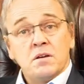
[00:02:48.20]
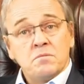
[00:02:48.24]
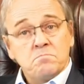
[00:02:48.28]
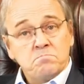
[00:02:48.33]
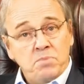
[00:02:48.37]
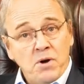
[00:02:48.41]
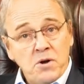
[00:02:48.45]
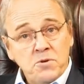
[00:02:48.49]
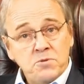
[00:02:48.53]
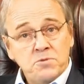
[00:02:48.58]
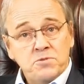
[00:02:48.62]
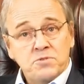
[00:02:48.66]

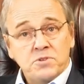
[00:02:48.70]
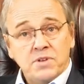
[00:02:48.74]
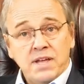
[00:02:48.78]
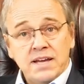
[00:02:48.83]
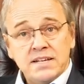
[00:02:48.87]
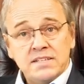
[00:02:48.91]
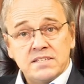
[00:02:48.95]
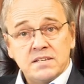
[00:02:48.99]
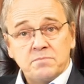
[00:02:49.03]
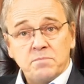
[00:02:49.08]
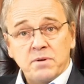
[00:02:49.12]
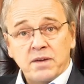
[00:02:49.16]
Both
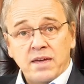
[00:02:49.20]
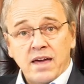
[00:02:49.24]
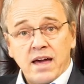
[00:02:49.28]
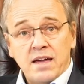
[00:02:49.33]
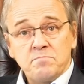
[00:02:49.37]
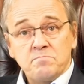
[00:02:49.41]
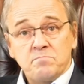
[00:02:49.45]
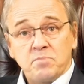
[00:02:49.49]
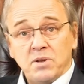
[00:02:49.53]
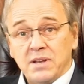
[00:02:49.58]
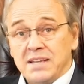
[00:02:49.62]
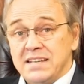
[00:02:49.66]
later
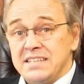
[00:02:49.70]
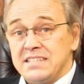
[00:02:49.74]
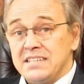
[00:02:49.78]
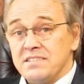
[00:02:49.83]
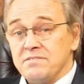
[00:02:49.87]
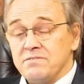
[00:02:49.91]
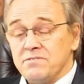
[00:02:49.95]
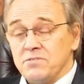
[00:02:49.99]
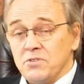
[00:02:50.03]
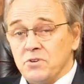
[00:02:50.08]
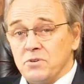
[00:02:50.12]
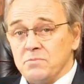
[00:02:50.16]
became police
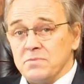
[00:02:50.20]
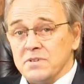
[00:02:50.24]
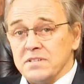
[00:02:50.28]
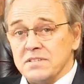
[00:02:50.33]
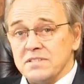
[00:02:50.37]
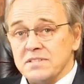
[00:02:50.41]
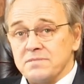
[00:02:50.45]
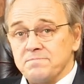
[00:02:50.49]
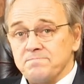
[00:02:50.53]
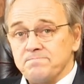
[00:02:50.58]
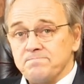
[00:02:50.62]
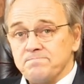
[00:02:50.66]

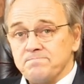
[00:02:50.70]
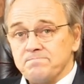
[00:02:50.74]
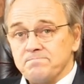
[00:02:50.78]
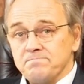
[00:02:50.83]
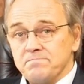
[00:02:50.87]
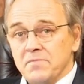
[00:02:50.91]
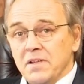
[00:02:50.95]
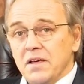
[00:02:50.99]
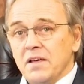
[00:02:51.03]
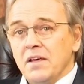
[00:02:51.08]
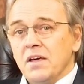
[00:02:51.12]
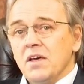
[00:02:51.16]
informants.
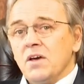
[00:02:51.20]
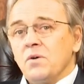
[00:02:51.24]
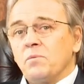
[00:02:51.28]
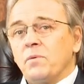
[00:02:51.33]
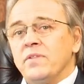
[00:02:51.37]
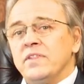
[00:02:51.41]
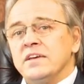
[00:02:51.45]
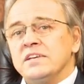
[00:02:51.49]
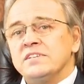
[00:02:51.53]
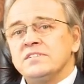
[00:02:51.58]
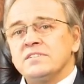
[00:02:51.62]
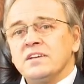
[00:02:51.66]

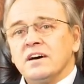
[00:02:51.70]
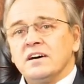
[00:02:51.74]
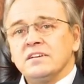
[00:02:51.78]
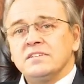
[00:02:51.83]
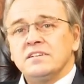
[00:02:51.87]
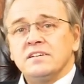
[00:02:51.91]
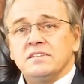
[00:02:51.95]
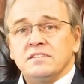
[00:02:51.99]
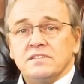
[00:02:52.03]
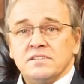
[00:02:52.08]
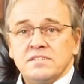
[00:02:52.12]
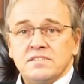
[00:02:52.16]
When they
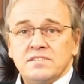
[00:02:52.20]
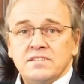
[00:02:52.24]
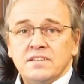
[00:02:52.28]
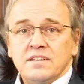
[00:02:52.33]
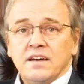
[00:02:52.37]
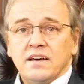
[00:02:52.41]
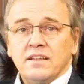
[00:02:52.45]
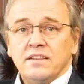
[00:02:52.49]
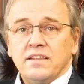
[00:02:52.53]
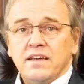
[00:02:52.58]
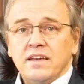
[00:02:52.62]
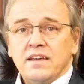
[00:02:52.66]
started the
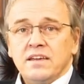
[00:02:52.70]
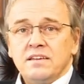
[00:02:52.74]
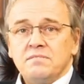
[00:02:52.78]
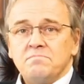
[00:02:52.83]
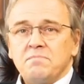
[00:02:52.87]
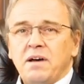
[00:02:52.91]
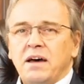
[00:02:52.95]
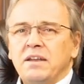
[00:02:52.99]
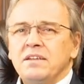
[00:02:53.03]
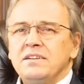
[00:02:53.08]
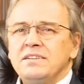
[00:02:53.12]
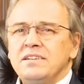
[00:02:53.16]
Stidda, they
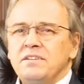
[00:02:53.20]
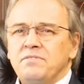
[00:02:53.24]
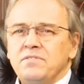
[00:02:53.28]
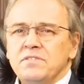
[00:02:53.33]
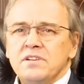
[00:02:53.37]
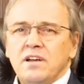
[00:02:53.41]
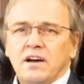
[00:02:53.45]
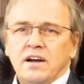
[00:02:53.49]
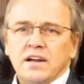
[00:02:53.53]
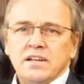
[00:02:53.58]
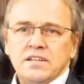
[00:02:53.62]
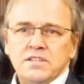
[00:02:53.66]
had a
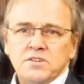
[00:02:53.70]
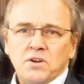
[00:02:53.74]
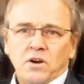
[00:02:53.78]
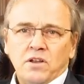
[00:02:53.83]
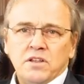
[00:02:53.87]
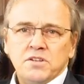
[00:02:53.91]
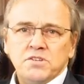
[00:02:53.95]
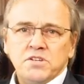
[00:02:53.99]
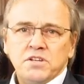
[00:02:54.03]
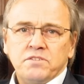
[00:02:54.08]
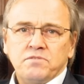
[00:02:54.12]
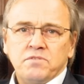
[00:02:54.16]
different
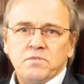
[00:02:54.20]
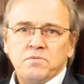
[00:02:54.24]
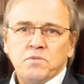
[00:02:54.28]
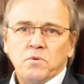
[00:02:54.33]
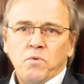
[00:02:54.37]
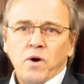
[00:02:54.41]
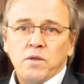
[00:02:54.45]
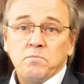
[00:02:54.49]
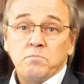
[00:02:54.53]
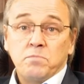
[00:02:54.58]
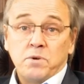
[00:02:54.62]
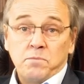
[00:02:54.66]
ideology from the
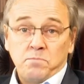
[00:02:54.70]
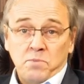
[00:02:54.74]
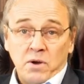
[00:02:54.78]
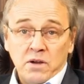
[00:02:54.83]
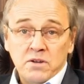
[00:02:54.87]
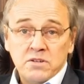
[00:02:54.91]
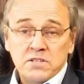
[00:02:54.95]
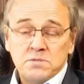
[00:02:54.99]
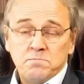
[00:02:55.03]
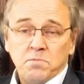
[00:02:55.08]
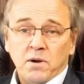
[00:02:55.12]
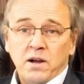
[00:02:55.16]
one
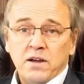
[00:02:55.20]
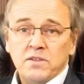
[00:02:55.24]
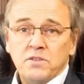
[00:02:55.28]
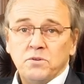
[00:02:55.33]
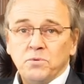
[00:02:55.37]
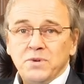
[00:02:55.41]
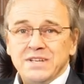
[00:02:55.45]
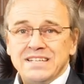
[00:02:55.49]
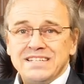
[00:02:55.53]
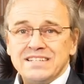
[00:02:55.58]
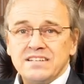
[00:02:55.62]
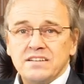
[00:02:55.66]
proposed by the
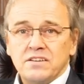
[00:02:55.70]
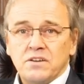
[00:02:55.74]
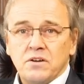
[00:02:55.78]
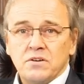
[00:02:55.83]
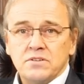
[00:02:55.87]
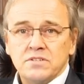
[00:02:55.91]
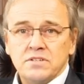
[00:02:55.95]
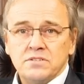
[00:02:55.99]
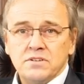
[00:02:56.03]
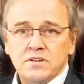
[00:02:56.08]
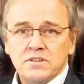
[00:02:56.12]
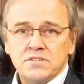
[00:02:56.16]
recent
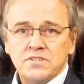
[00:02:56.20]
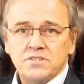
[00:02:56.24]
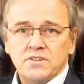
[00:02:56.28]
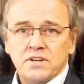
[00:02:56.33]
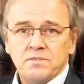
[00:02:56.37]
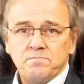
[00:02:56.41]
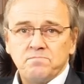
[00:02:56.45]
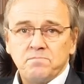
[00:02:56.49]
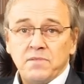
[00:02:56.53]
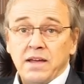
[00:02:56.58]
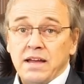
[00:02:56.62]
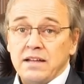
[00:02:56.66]
Cosa
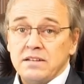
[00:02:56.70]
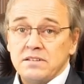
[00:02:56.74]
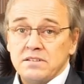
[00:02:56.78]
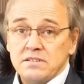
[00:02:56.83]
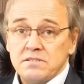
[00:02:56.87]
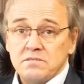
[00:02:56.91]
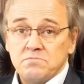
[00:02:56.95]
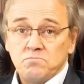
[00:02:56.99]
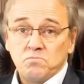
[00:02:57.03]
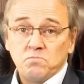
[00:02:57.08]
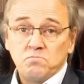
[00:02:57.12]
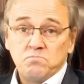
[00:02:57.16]
Nostra, and